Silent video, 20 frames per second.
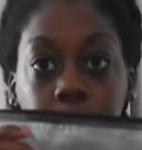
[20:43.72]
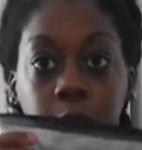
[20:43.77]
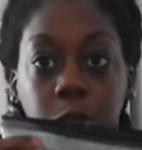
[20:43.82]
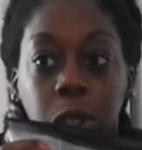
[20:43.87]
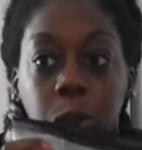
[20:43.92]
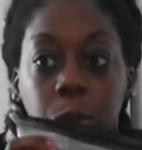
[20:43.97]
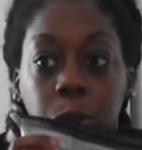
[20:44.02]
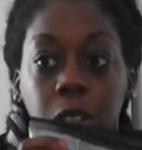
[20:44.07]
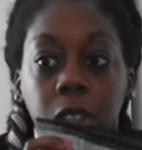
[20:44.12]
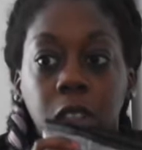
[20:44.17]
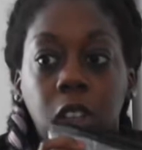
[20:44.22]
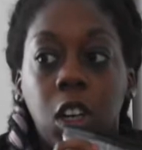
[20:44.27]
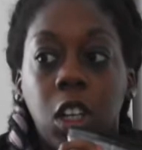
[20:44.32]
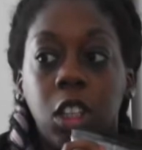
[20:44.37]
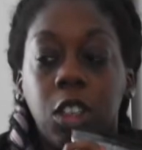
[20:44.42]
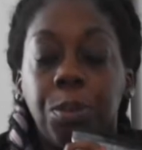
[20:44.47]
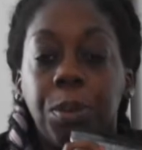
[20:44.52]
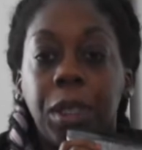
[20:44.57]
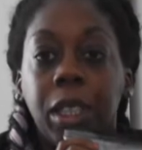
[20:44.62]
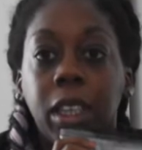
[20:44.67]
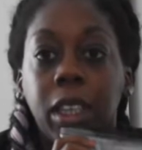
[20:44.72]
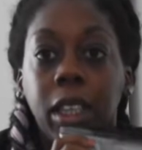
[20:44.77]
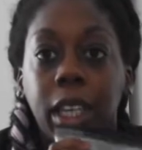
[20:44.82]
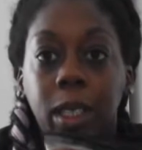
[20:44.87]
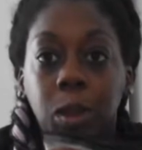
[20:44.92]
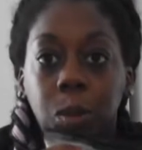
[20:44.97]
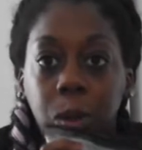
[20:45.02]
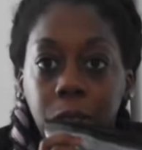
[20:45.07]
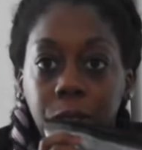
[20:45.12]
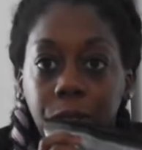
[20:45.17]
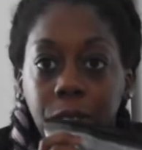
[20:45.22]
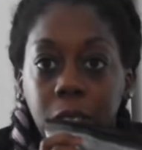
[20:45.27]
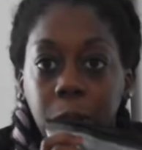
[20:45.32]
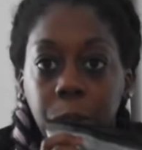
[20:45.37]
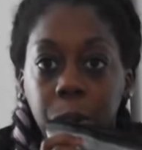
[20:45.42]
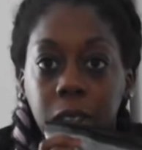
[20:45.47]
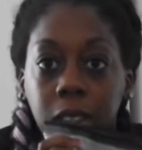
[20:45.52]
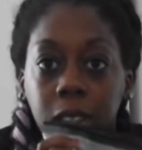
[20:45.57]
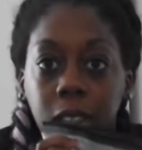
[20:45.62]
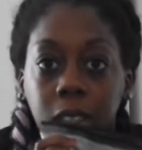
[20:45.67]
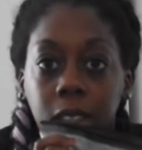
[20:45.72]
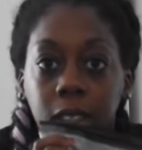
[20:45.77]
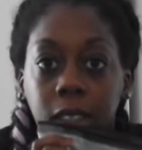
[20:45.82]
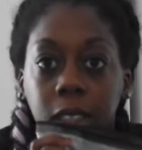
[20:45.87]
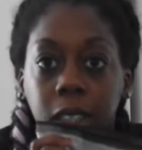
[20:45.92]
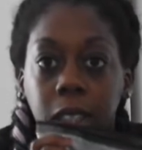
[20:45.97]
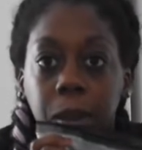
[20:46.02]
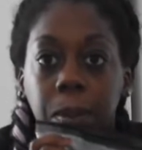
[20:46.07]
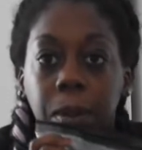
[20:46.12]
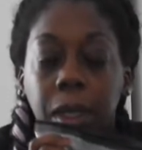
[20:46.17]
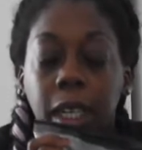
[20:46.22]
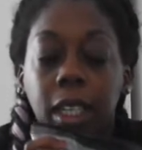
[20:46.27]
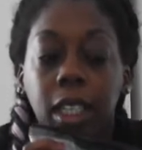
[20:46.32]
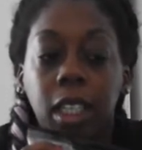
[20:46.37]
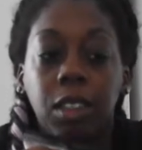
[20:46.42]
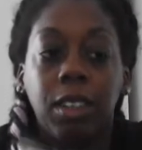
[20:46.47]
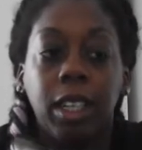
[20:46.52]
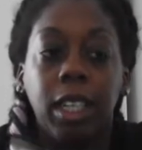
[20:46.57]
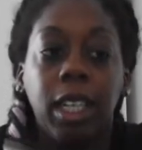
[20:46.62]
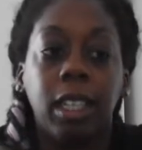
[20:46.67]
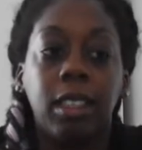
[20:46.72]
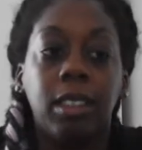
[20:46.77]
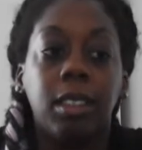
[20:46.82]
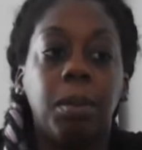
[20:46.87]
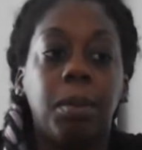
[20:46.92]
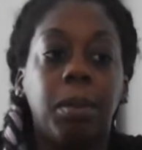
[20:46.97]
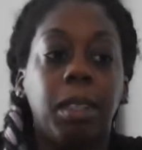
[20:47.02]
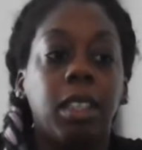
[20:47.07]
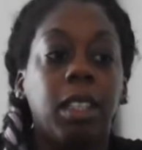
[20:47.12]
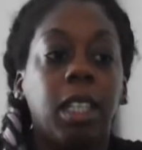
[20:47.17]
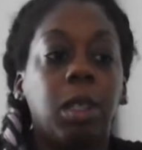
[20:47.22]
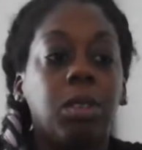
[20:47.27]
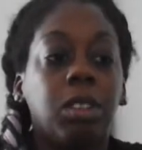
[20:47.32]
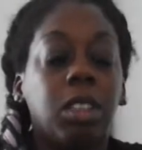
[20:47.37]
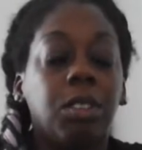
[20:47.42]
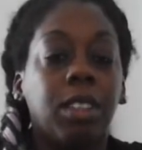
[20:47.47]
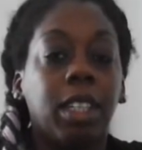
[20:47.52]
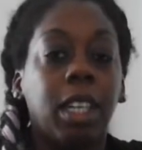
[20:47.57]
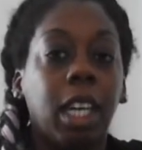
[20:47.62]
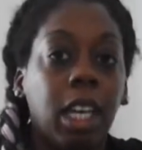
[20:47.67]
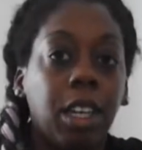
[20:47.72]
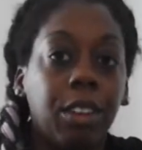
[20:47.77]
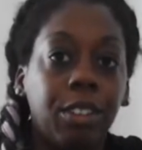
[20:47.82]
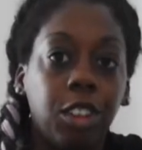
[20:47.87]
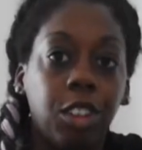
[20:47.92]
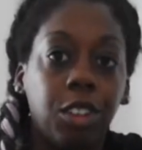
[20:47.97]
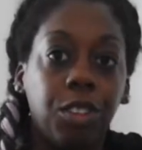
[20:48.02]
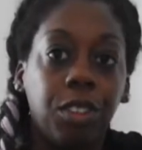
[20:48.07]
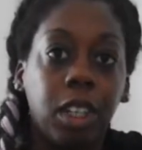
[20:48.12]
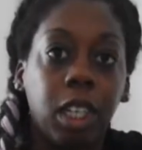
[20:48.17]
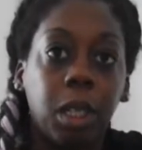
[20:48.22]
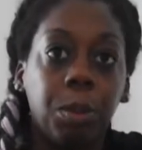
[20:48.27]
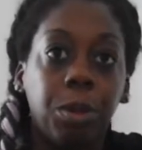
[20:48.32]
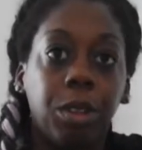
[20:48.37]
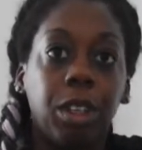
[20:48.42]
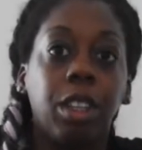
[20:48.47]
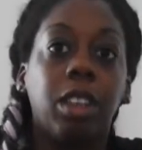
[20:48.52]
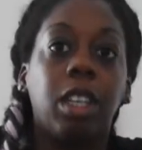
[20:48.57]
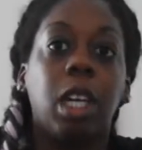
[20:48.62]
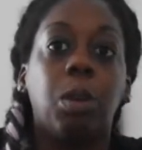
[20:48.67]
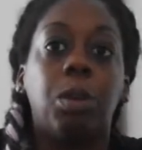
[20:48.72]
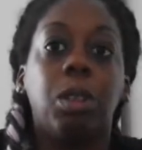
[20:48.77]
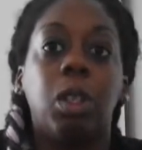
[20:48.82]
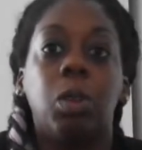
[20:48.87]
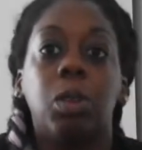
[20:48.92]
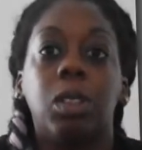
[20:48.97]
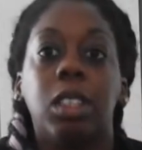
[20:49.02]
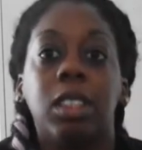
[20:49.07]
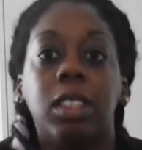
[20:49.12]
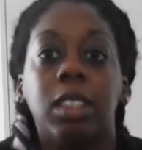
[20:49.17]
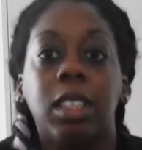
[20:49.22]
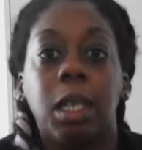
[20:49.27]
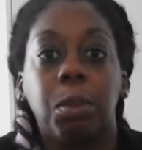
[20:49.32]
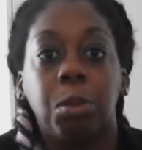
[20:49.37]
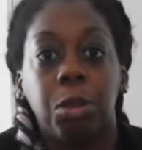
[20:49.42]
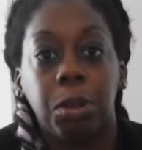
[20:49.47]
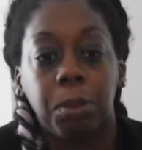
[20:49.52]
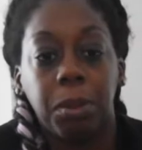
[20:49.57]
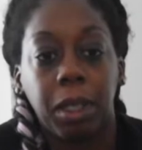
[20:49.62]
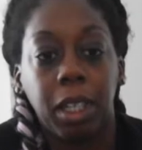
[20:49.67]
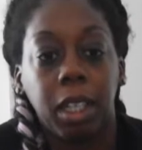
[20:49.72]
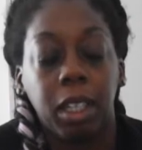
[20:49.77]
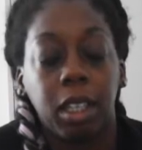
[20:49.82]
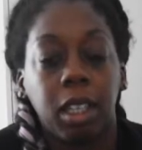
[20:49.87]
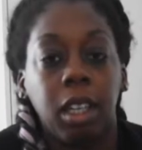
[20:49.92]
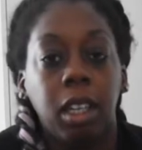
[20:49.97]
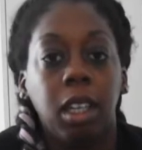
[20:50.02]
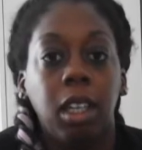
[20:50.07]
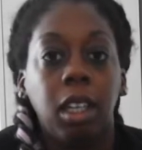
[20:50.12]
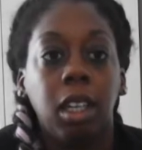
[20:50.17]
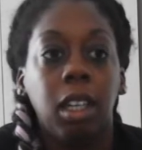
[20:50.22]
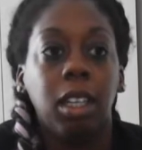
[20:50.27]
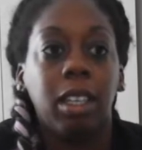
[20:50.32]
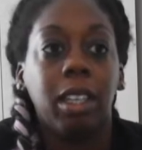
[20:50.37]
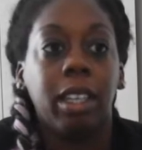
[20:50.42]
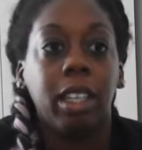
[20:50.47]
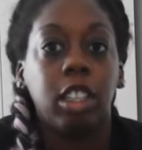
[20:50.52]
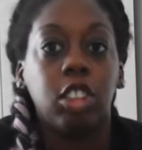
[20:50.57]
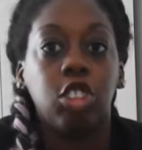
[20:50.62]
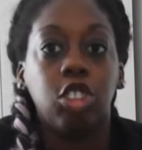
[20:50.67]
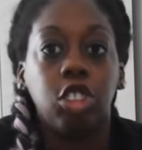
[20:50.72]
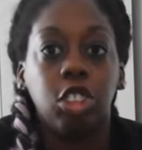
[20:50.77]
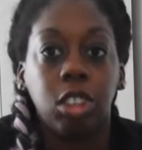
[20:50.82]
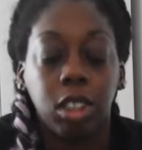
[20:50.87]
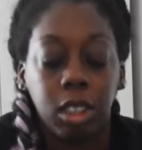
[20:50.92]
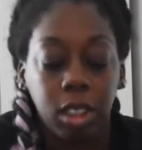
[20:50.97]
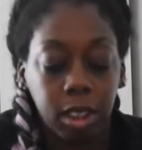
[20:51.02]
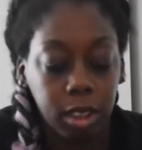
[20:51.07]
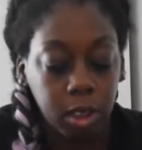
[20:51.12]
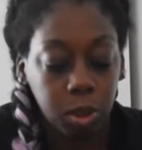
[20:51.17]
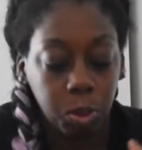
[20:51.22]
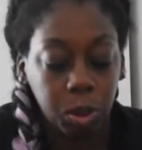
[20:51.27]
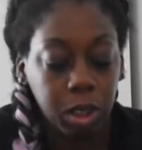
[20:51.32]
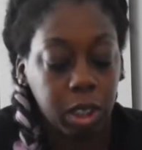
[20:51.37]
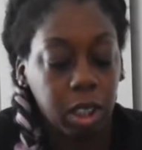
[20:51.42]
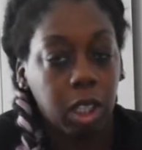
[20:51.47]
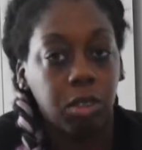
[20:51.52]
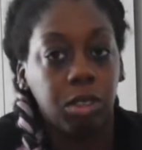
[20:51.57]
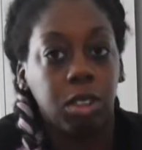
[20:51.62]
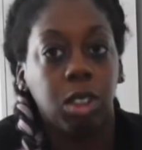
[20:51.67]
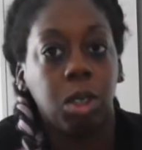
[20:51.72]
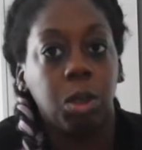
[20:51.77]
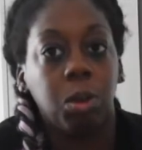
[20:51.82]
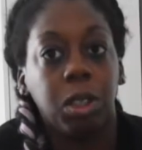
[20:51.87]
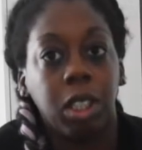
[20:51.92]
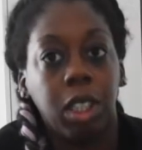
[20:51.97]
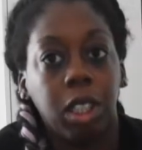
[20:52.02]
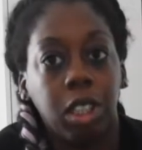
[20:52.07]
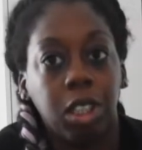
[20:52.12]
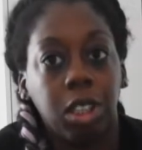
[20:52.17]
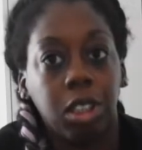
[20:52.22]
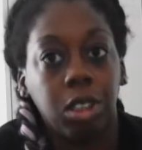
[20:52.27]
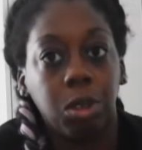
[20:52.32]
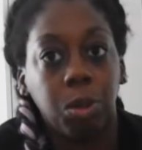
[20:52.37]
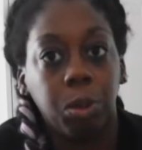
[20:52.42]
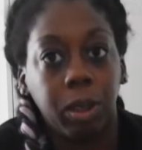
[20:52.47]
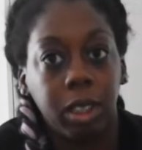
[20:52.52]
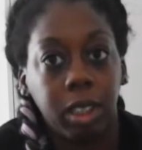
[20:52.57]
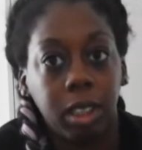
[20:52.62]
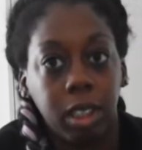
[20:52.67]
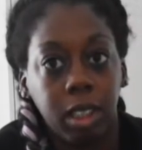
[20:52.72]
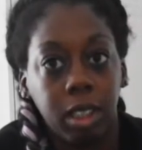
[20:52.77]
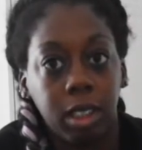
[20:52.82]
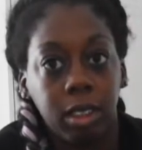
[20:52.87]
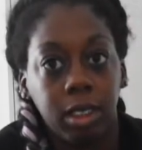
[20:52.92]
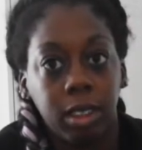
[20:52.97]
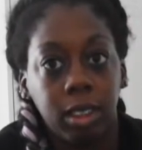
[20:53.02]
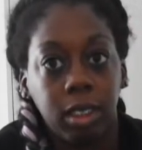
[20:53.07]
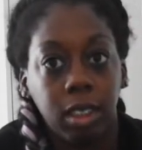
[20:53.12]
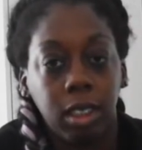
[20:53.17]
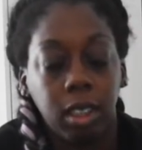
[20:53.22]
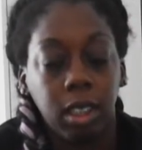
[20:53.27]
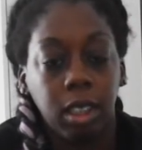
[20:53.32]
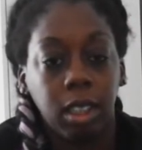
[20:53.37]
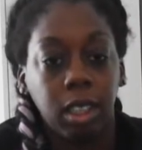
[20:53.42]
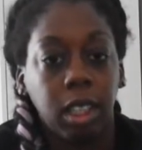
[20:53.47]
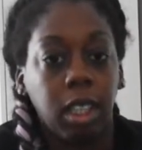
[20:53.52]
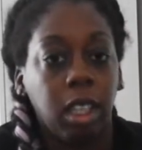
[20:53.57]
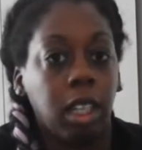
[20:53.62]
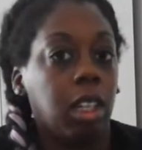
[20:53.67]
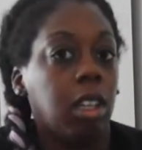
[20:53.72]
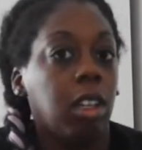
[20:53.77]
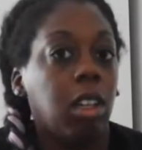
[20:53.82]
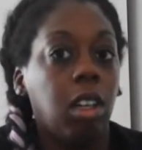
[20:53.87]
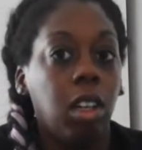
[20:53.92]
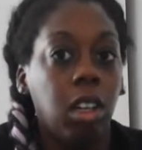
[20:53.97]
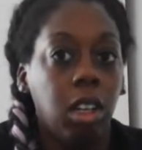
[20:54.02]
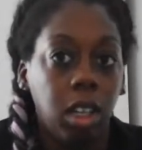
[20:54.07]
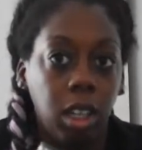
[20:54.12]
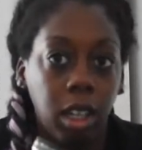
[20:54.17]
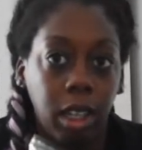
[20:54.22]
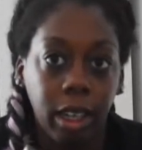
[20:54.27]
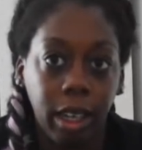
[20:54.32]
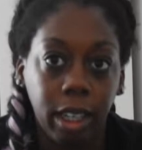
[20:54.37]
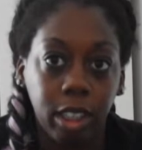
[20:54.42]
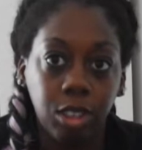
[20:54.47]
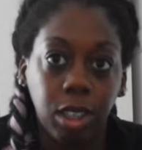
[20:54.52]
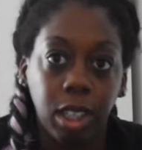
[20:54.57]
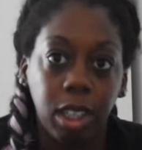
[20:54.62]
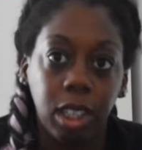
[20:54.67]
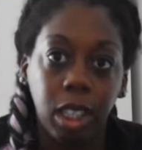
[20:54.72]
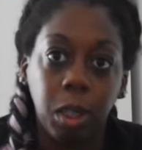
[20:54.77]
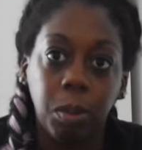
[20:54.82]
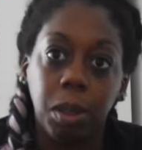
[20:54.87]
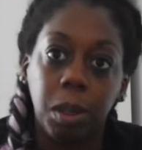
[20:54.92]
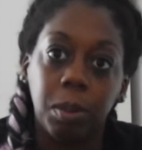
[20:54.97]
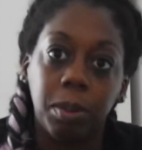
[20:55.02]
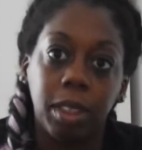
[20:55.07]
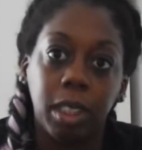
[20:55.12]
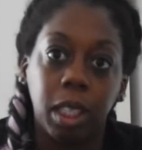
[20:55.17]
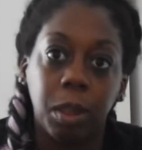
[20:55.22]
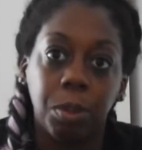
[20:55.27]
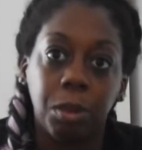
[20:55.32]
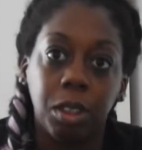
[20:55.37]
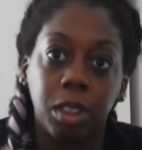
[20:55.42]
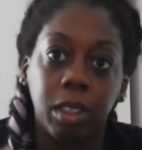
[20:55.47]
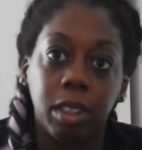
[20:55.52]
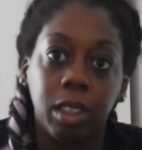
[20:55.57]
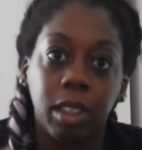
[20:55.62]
so I want all of my lightweight fabrics in the same bag. If I had something that was of a heavier fabric, that would go in a separate bag. Like jeans would never go in here with these. I try to keep them separate.